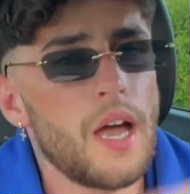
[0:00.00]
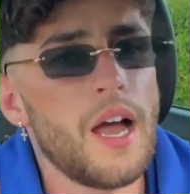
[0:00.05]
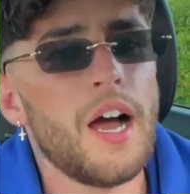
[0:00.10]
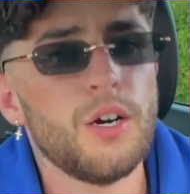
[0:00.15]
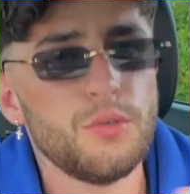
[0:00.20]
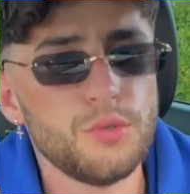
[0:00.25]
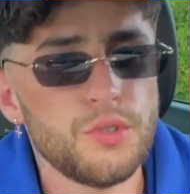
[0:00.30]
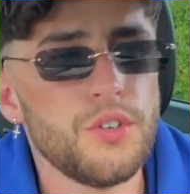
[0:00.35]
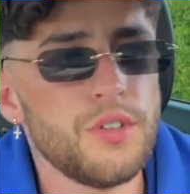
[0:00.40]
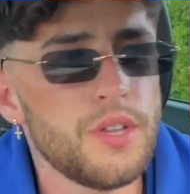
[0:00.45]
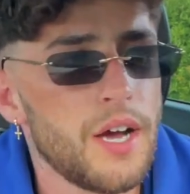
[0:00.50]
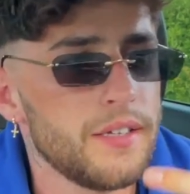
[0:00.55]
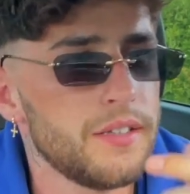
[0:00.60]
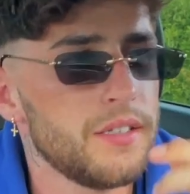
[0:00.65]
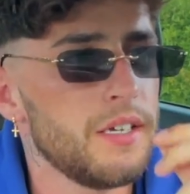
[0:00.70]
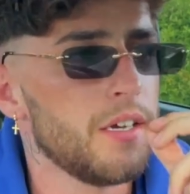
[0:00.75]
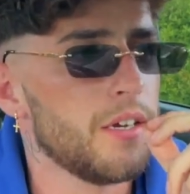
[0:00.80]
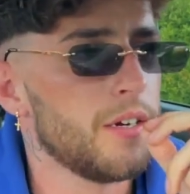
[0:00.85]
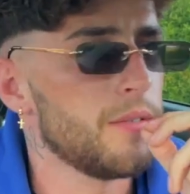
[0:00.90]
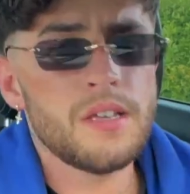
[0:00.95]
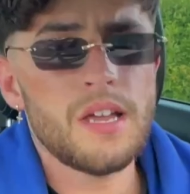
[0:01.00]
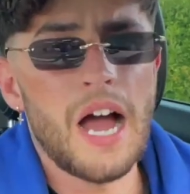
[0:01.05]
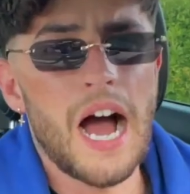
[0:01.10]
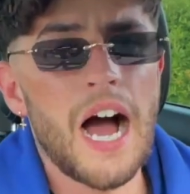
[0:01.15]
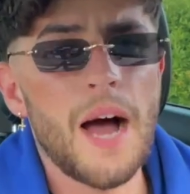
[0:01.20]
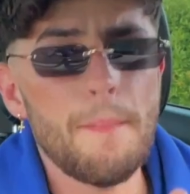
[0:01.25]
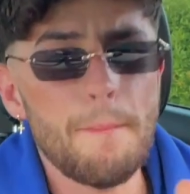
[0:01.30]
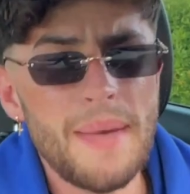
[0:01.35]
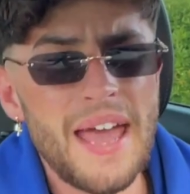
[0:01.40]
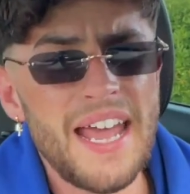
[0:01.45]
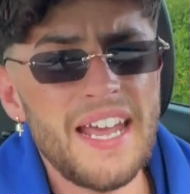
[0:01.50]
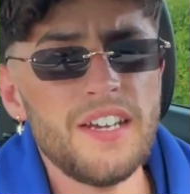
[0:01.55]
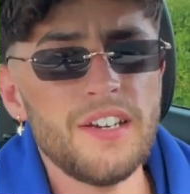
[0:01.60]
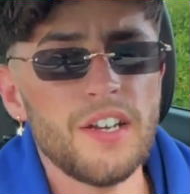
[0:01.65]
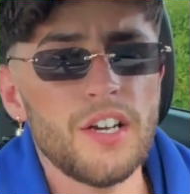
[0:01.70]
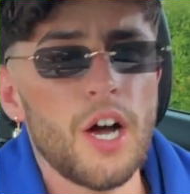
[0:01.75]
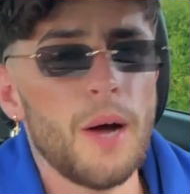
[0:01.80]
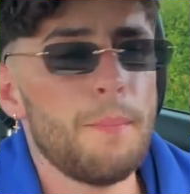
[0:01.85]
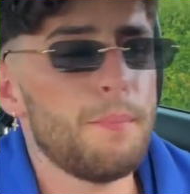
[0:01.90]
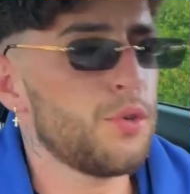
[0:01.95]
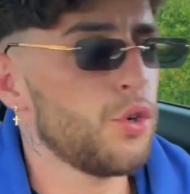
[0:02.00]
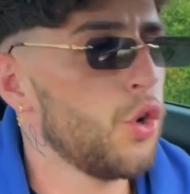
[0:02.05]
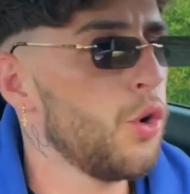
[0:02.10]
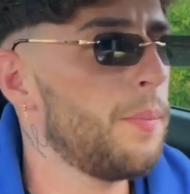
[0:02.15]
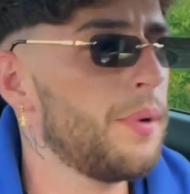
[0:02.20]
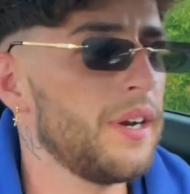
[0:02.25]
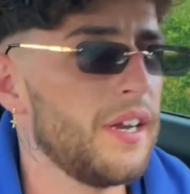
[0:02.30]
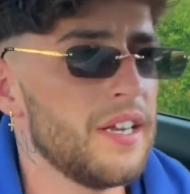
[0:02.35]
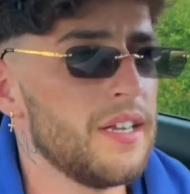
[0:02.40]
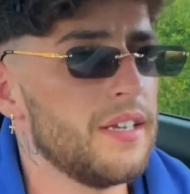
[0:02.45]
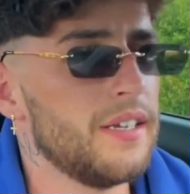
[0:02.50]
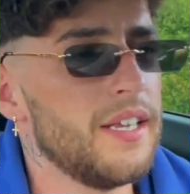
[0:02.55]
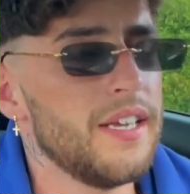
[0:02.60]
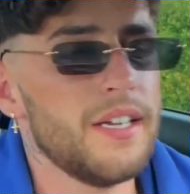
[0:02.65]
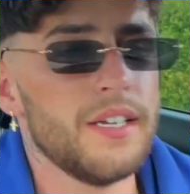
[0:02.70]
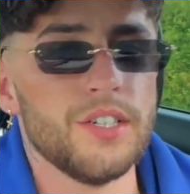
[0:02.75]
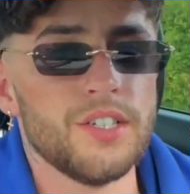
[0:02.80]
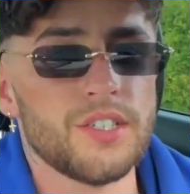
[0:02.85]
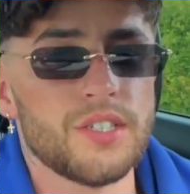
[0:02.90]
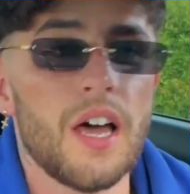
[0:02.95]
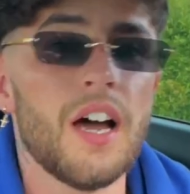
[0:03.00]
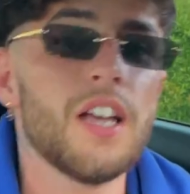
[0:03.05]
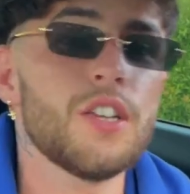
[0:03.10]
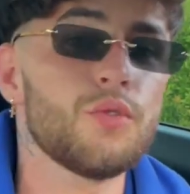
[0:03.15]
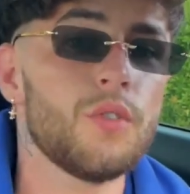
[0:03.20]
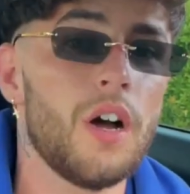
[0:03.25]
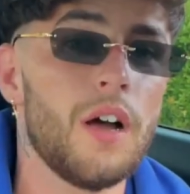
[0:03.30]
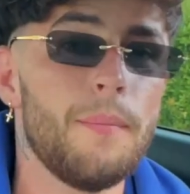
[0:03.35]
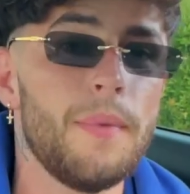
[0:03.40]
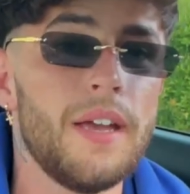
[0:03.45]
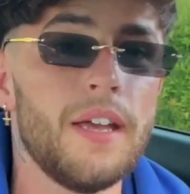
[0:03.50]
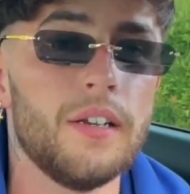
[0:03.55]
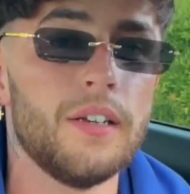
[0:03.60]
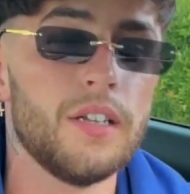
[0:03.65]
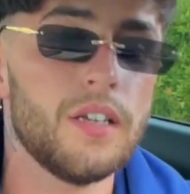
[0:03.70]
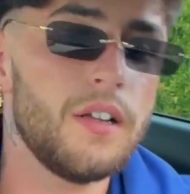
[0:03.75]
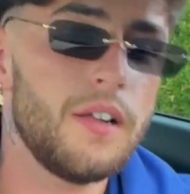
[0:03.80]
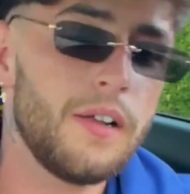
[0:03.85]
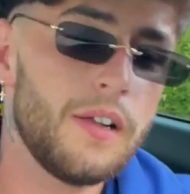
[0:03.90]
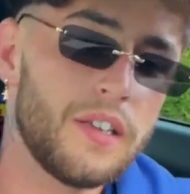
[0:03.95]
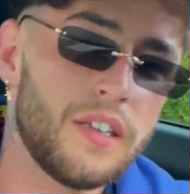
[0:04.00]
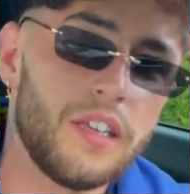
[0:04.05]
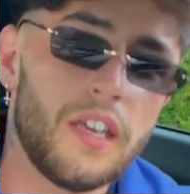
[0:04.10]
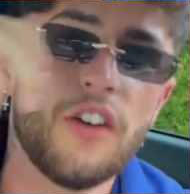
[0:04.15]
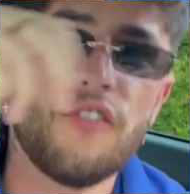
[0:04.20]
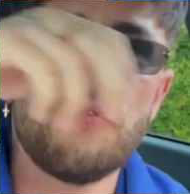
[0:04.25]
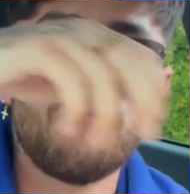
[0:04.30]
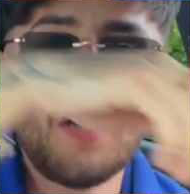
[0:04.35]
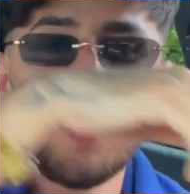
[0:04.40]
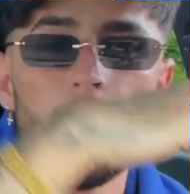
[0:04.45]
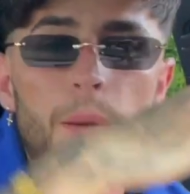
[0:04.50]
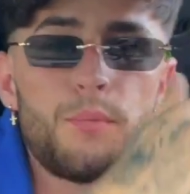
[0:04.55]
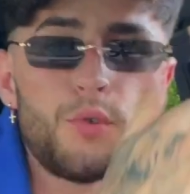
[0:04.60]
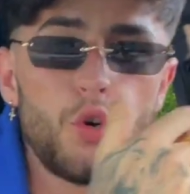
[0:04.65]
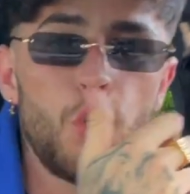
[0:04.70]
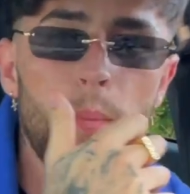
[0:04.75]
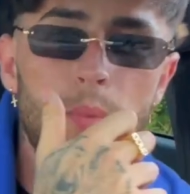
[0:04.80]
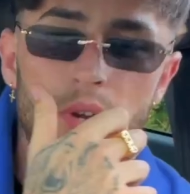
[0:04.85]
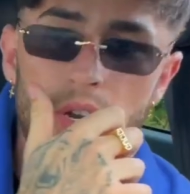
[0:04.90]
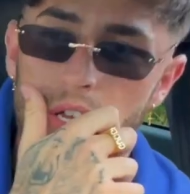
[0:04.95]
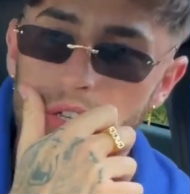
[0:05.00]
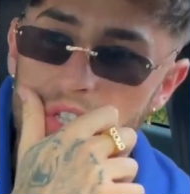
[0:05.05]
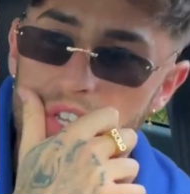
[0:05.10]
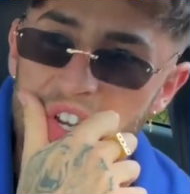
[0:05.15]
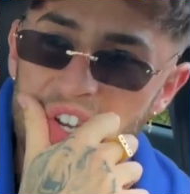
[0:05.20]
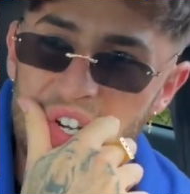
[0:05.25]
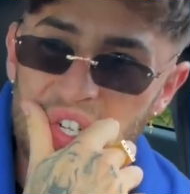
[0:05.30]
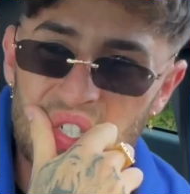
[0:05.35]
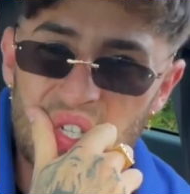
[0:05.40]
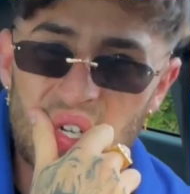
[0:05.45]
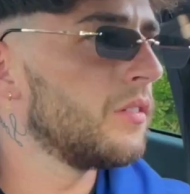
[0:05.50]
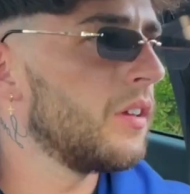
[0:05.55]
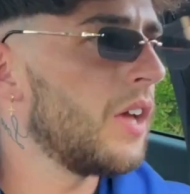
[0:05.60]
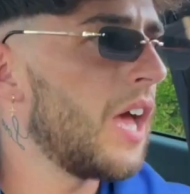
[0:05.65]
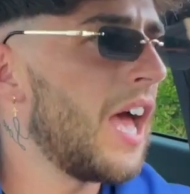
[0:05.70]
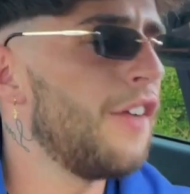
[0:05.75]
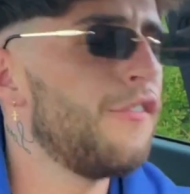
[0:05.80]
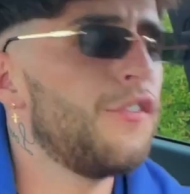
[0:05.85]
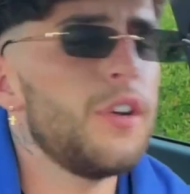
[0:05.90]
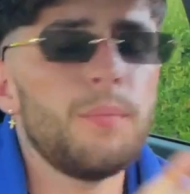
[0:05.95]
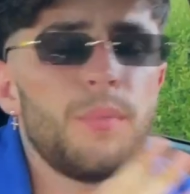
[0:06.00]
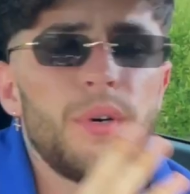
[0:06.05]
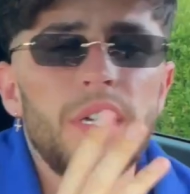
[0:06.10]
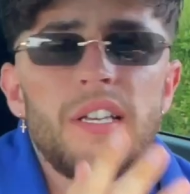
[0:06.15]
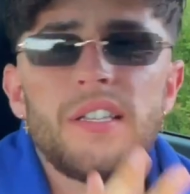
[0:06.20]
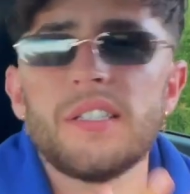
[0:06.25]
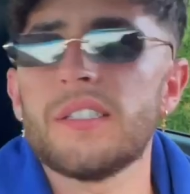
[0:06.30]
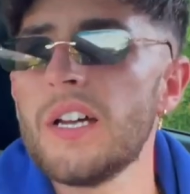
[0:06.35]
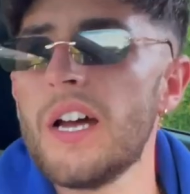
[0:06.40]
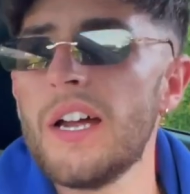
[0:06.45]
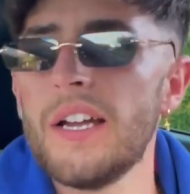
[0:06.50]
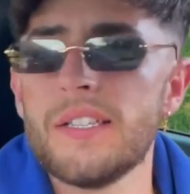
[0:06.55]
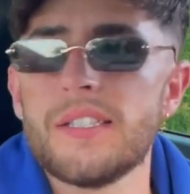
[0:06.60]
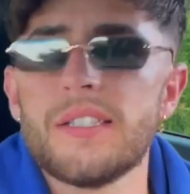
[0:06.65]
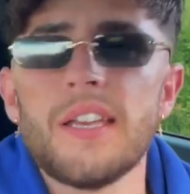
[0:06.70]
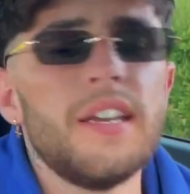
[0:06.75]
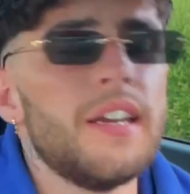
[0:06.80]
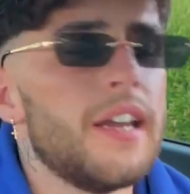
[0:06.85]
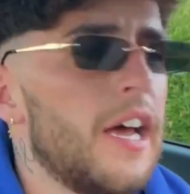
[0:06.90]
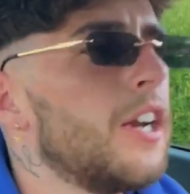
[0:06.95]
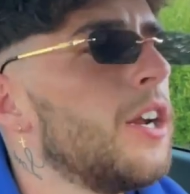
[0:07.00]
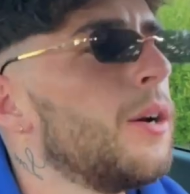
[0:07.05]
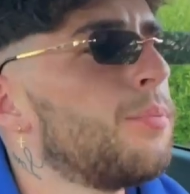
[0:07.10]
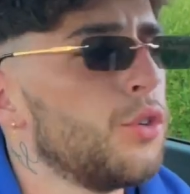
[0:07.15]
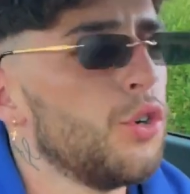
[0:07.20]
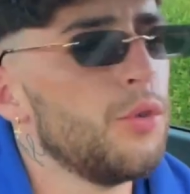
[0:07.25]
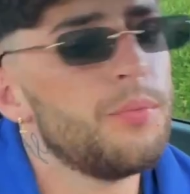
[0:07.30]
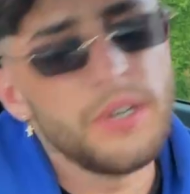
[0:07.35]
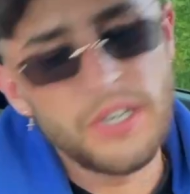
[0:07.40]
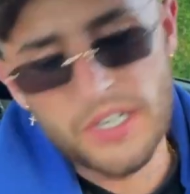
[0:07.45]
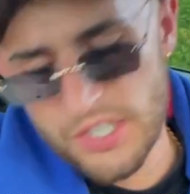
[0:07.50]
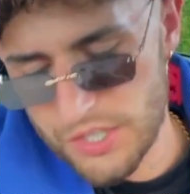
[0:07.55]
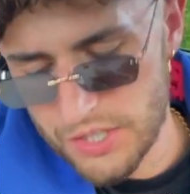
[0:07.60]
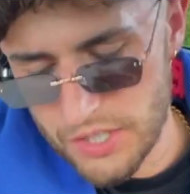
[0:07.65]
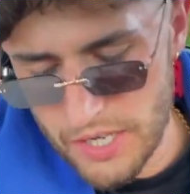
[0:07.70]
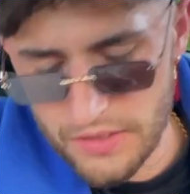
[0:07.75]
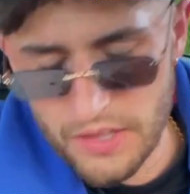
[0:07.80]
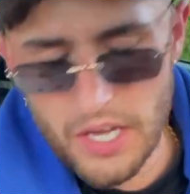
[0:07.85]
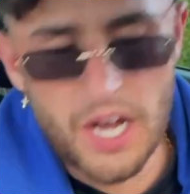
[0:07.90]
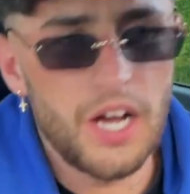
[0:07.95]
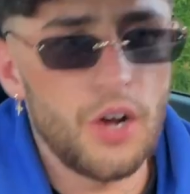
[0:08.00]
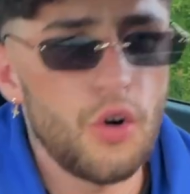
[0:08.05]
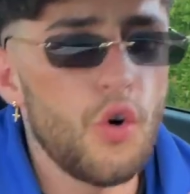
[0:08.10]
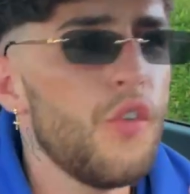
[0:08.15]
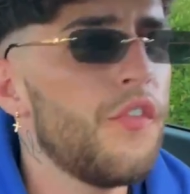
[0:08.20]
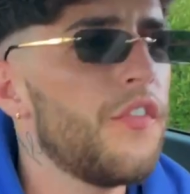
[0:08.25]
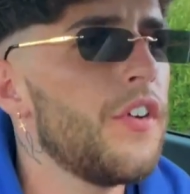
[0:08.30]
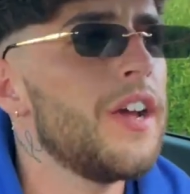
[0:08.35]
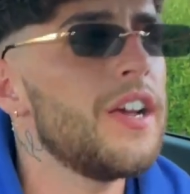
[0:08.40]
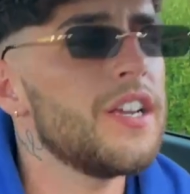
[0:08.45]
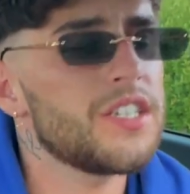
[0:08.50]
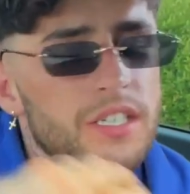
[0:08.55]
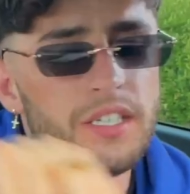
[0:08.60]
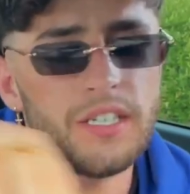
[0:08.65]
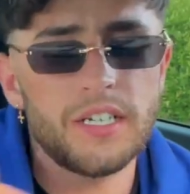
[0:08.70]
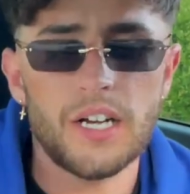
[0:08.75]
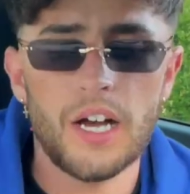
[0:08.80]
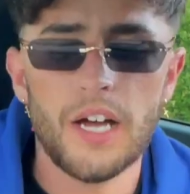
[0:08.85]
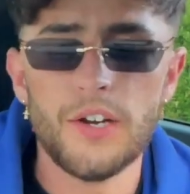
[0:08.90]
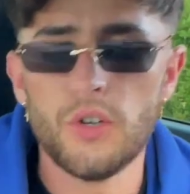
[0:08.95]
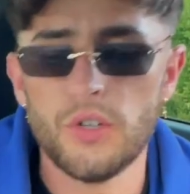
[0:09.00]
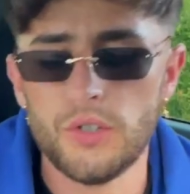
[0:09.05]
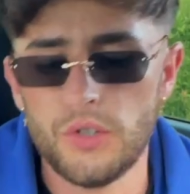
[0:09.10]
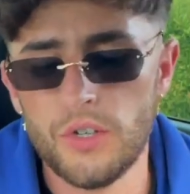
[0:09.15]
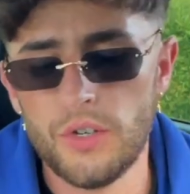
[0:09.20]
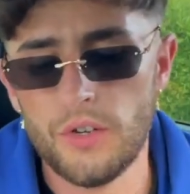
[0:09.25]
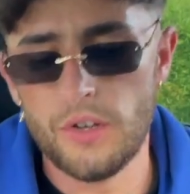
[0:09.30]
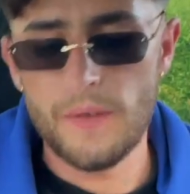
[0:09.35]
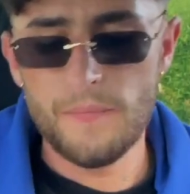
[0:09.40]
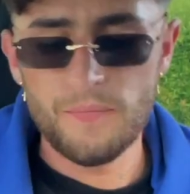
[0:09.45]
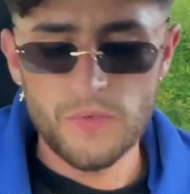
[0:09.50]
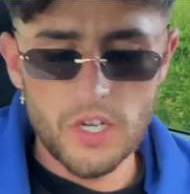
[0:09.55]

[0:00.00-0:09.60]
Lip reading: I'll do that there. I meant appropriate theirs. That's what I meant. Give me appropriate theirs. Everybody started saying inappropriate shit that I obviously cannot do.